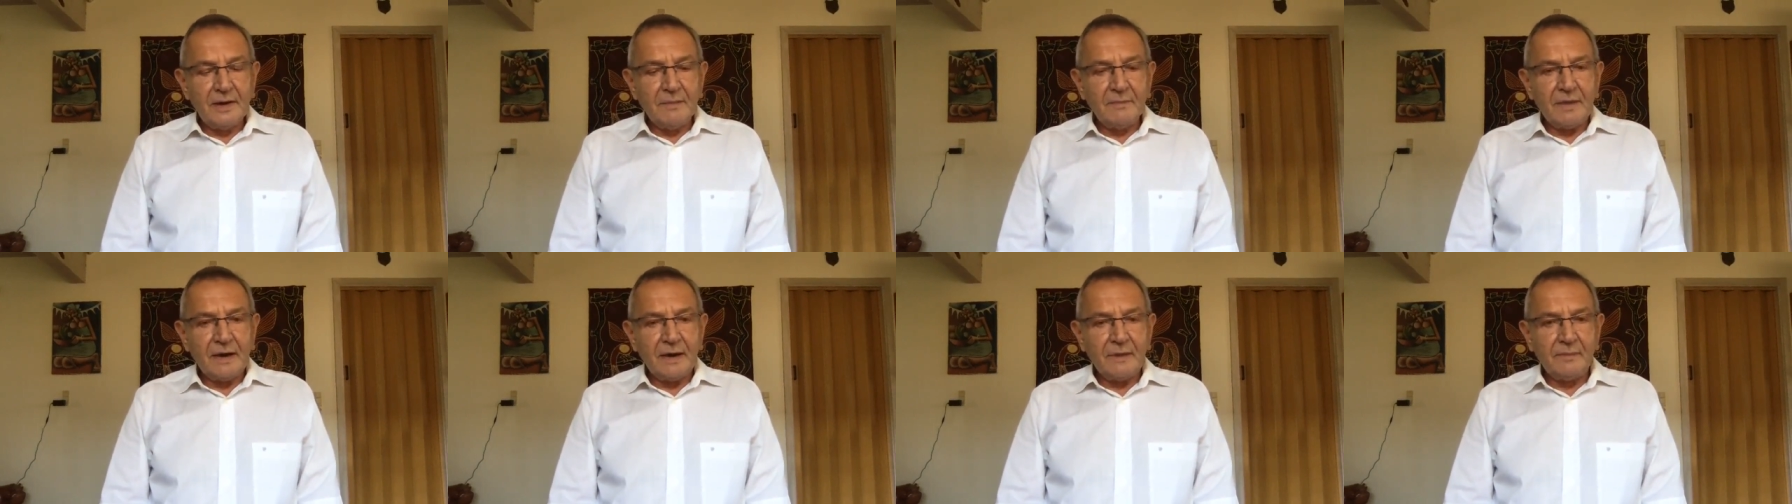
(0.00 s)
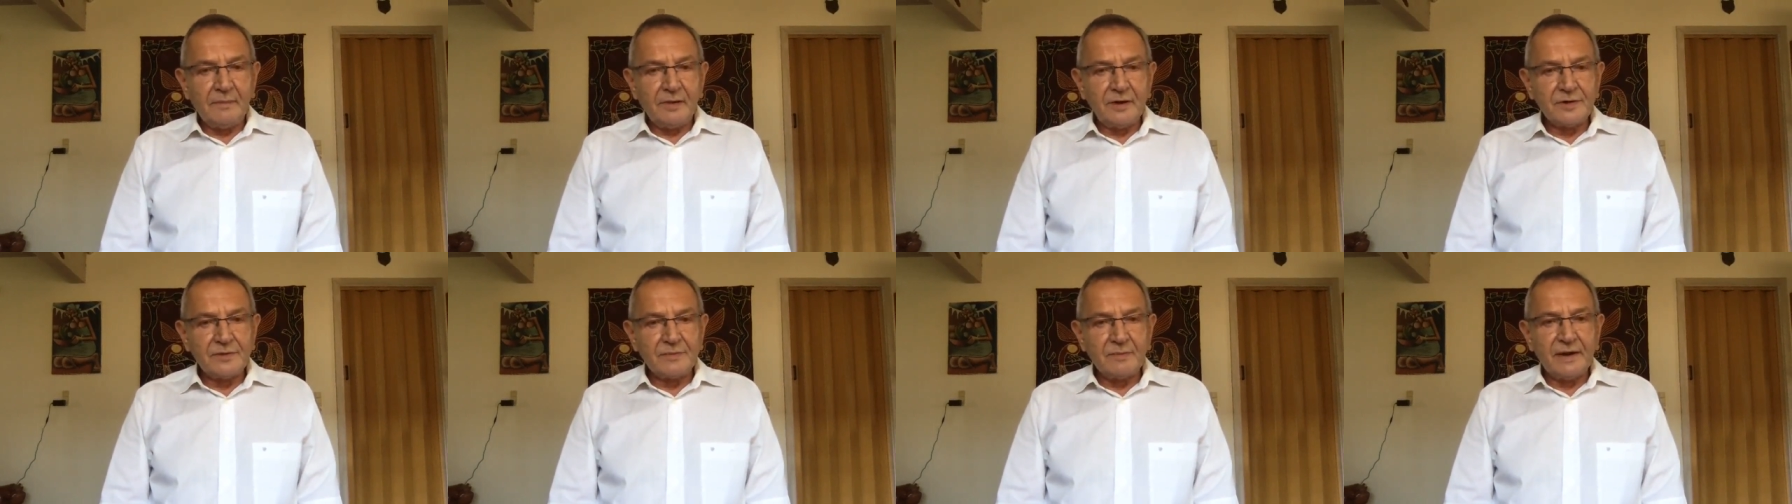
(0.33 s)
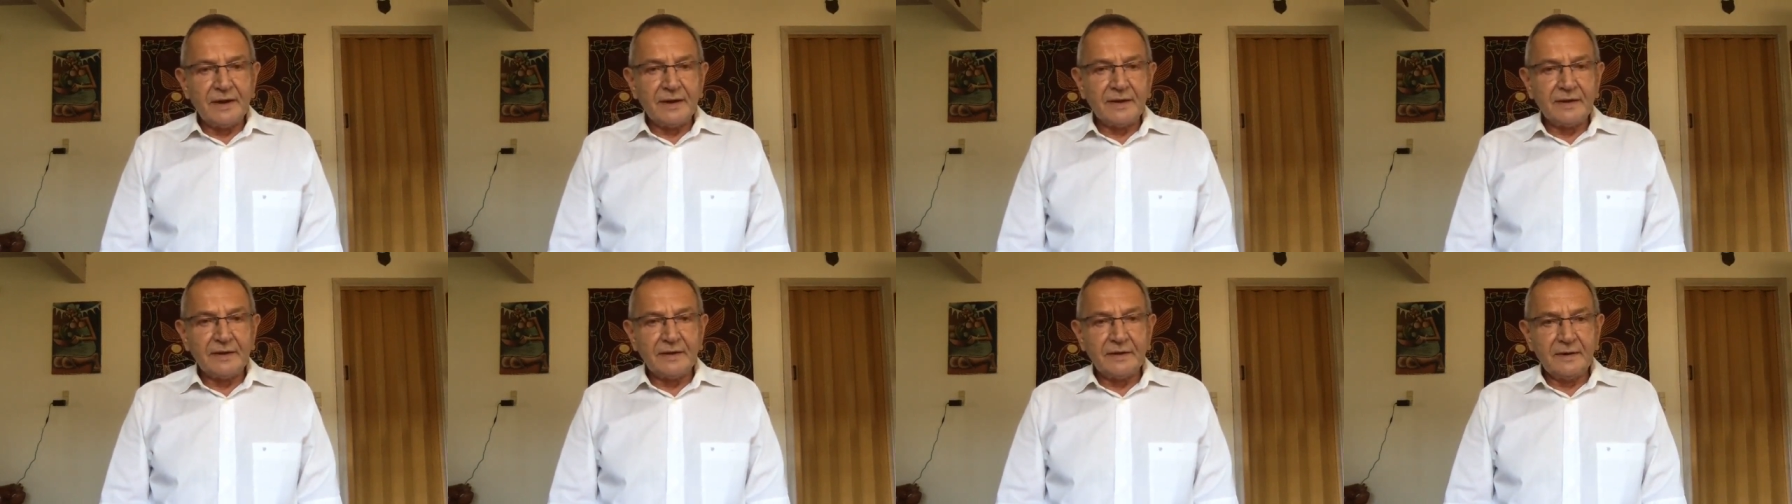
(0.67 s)
published
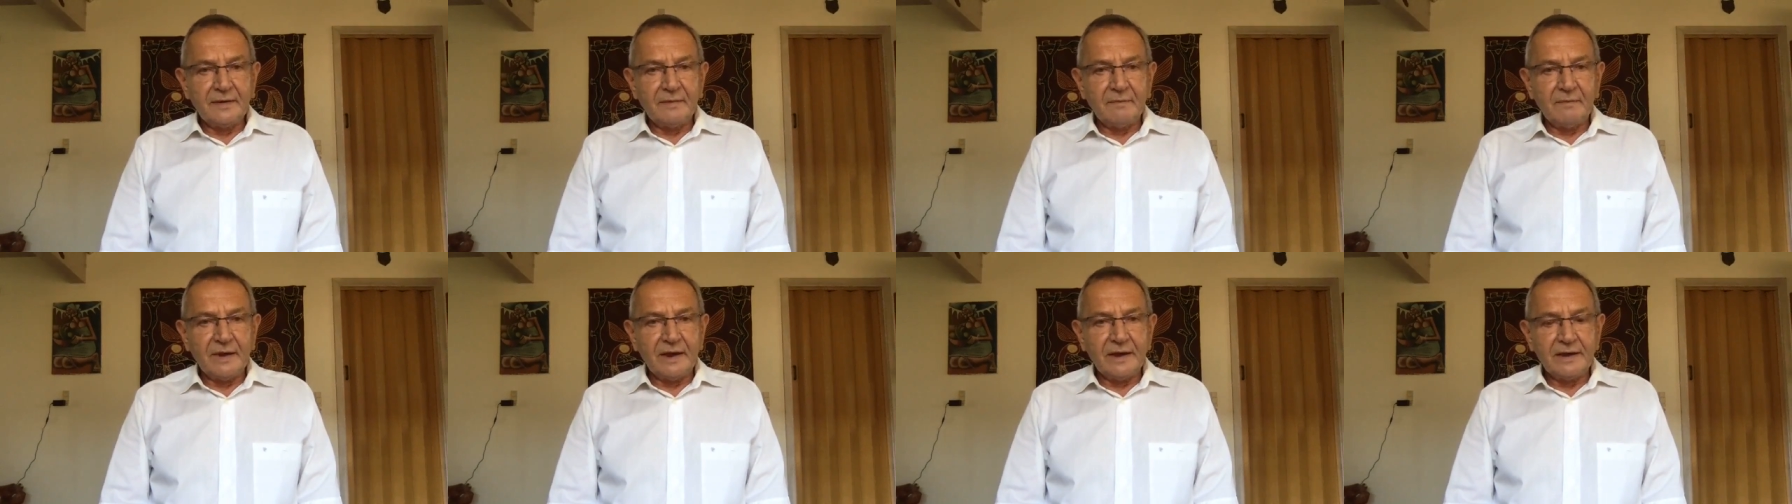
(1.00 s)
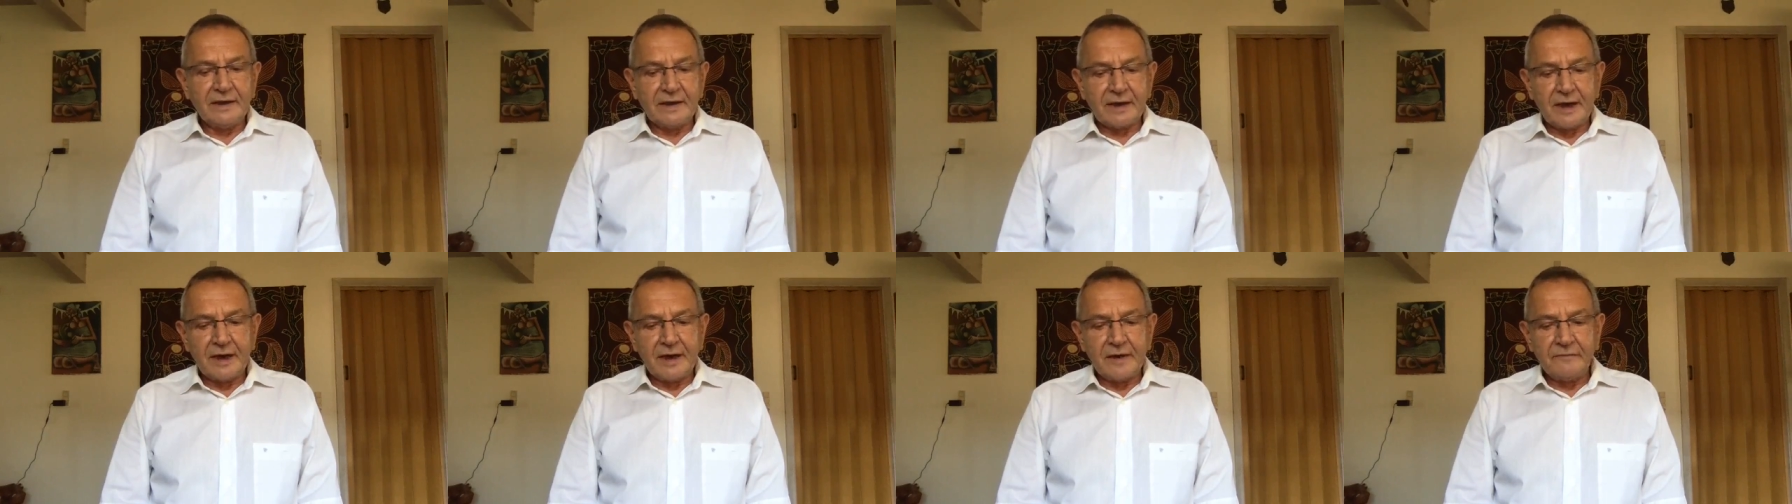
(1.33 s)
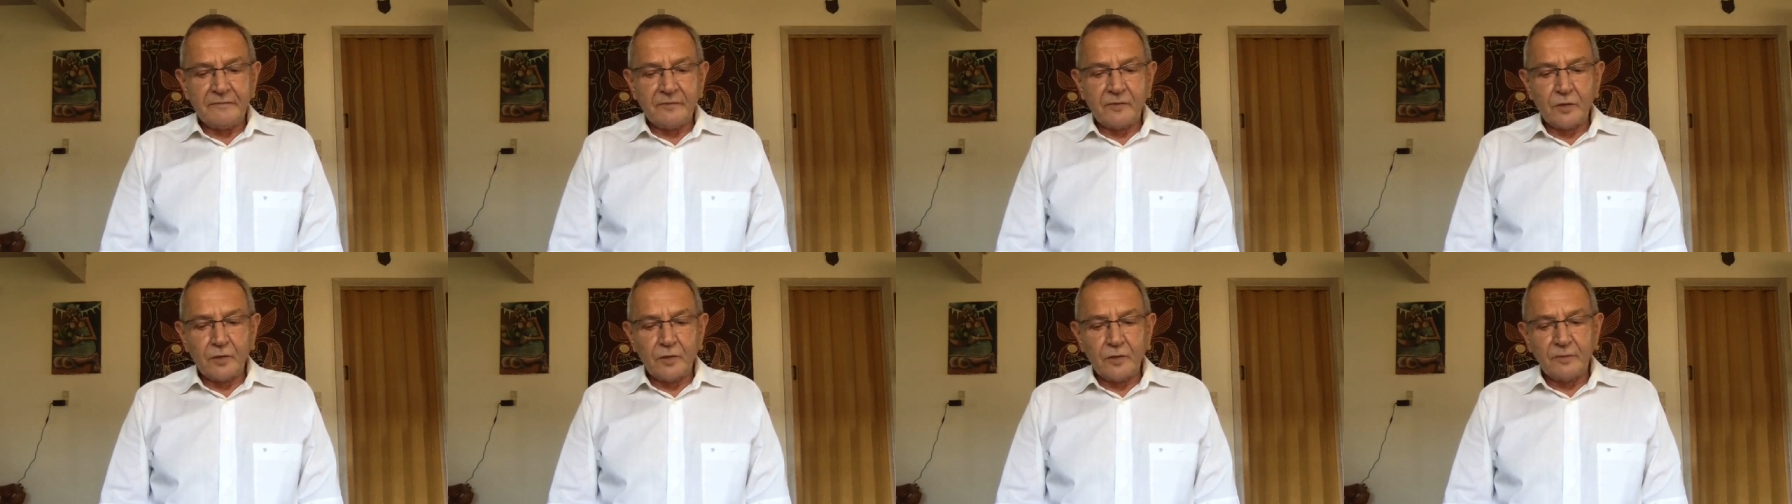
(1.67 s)
by, by Craig
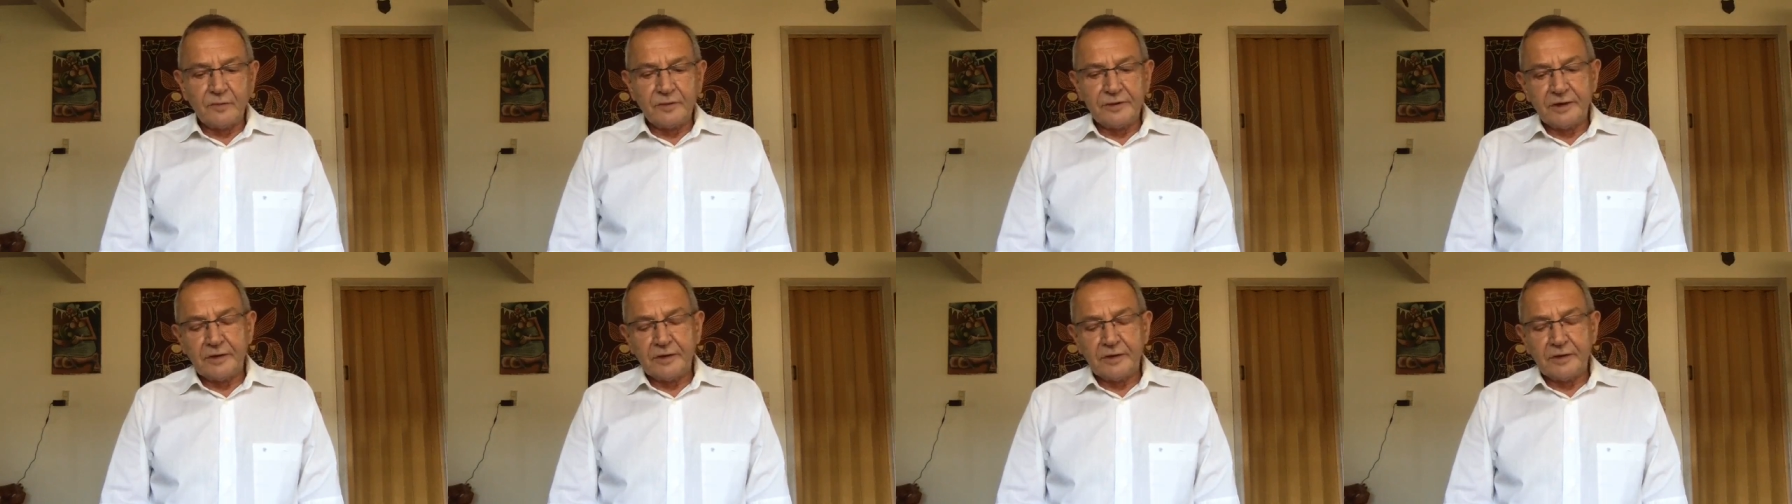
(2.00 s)
Group.